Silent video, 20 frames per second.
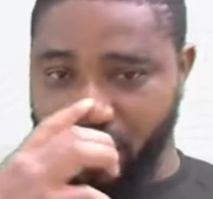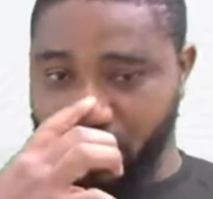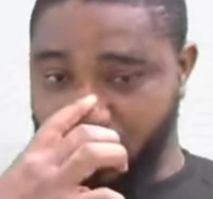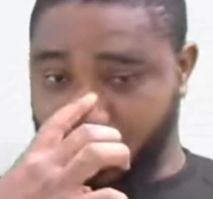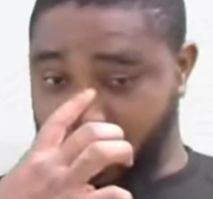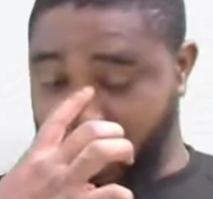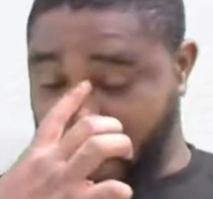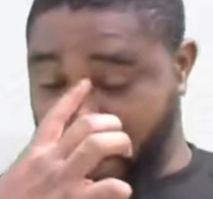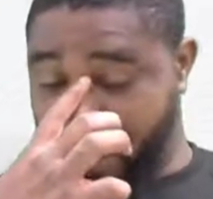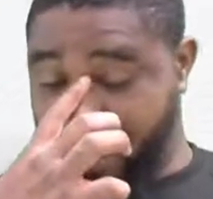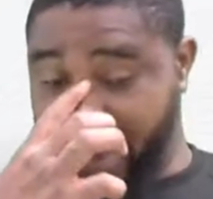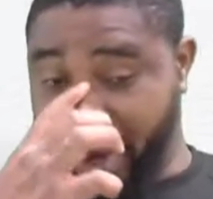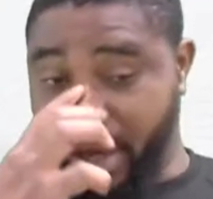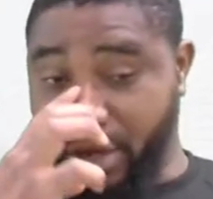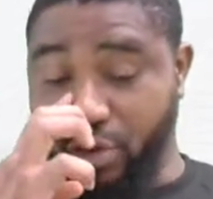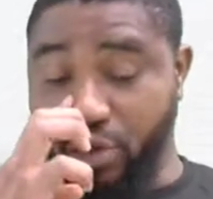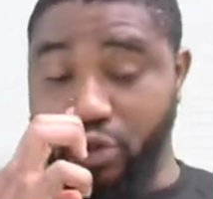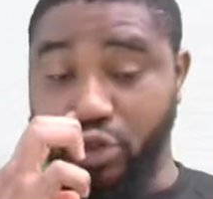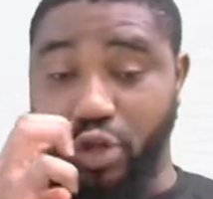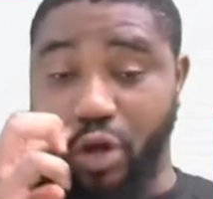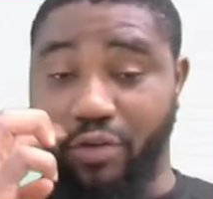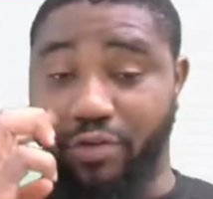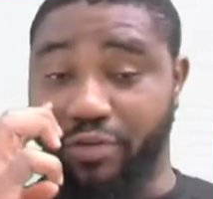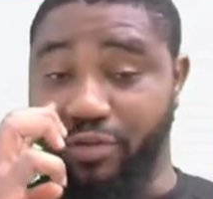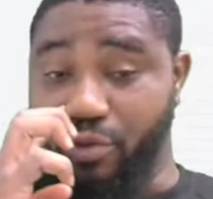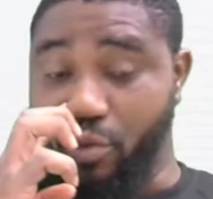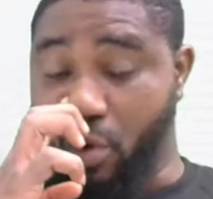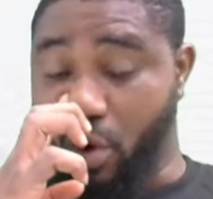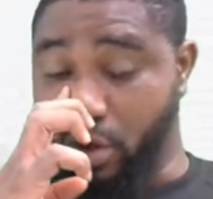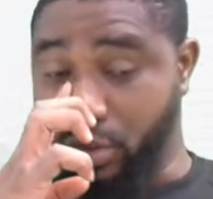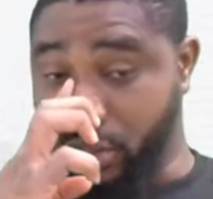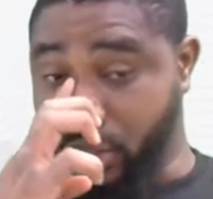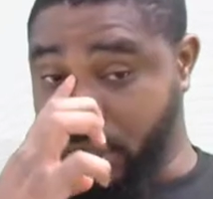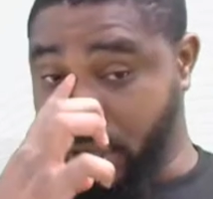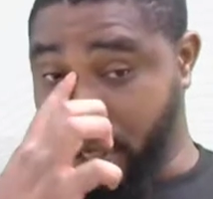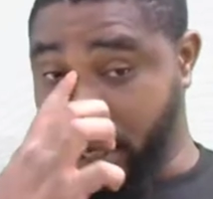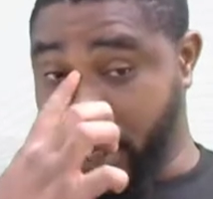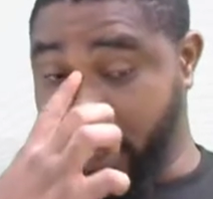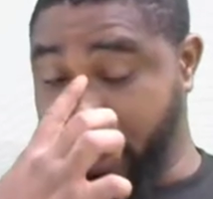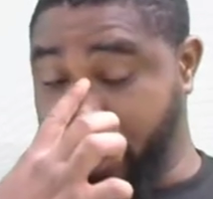So they make use of what?
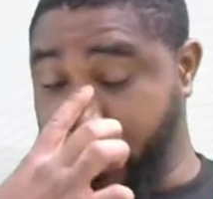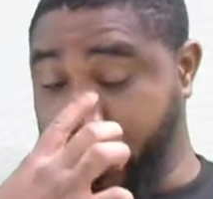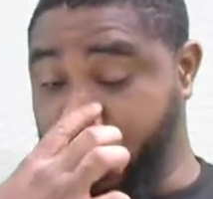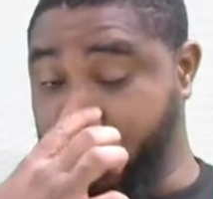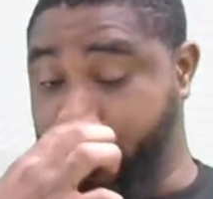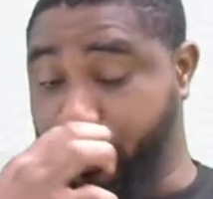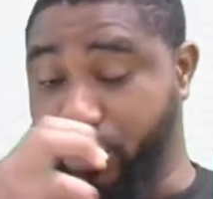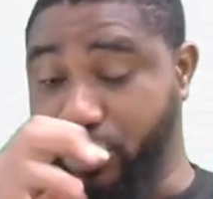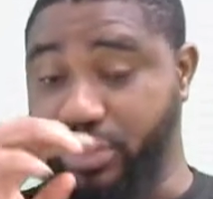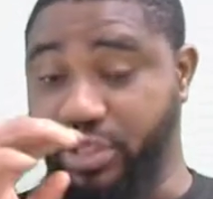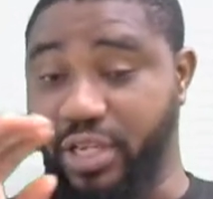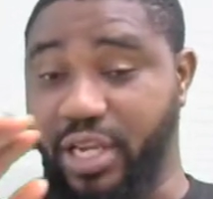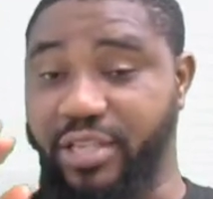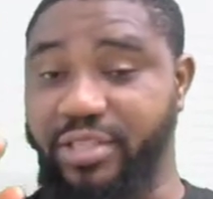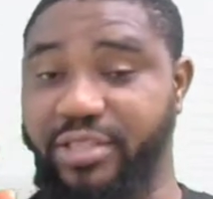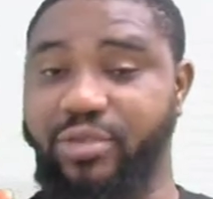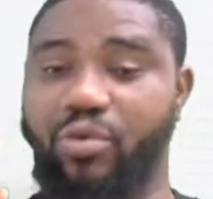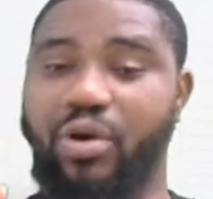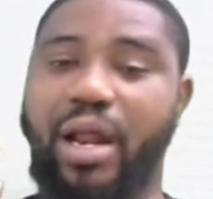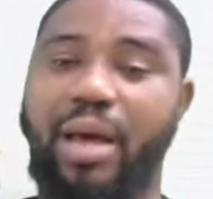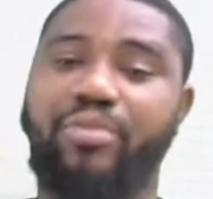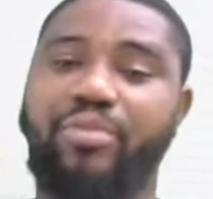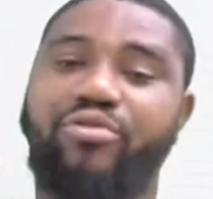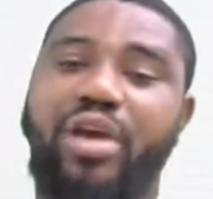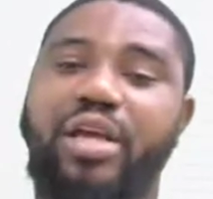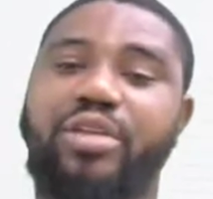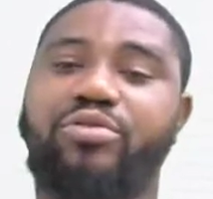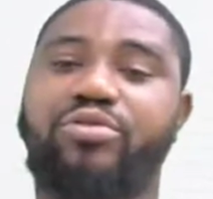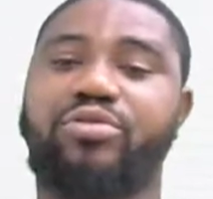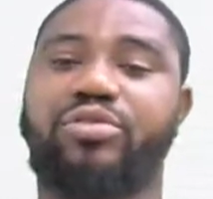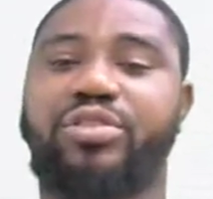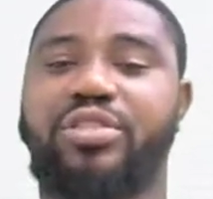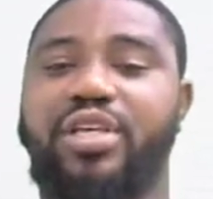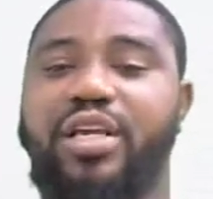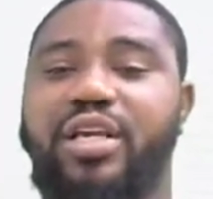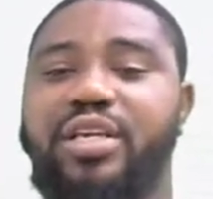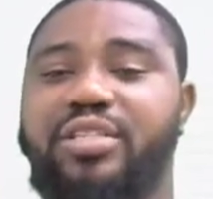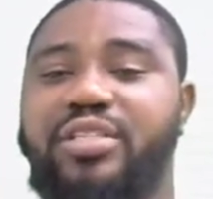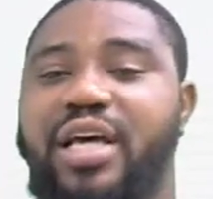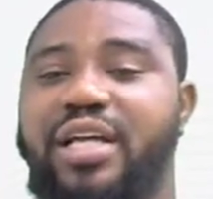In this process, what I'm trying to
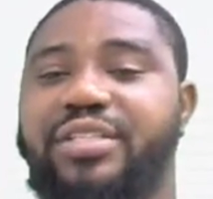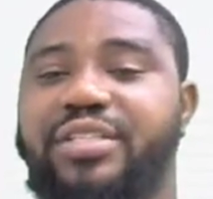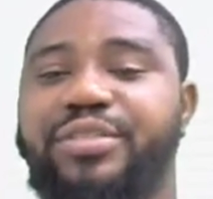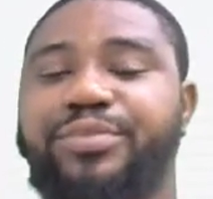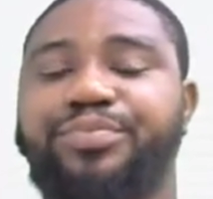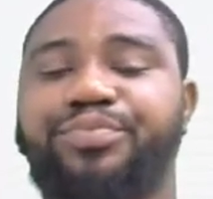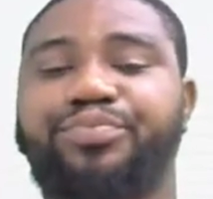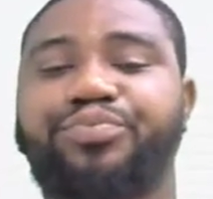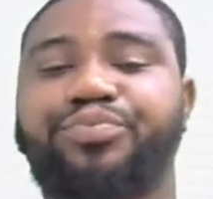say is that